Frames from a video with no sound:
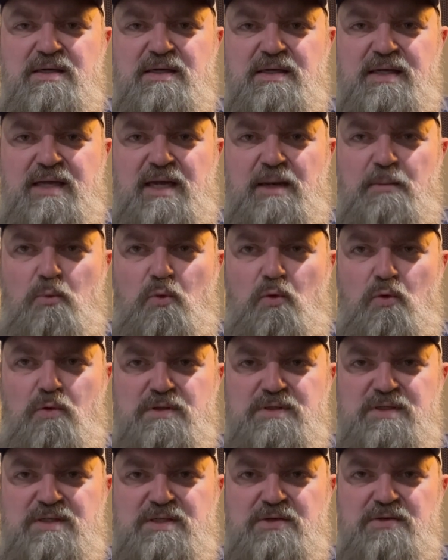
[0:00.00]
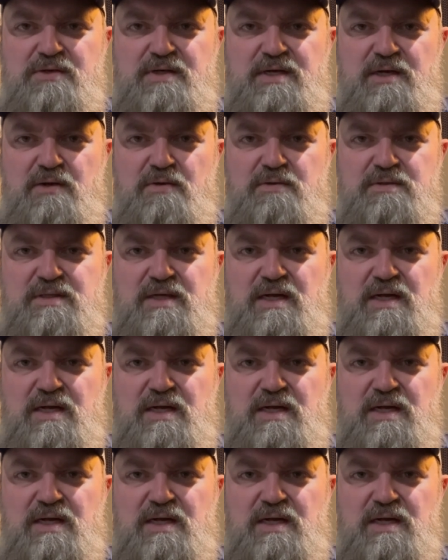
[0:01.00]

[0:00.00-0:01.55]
to get more studio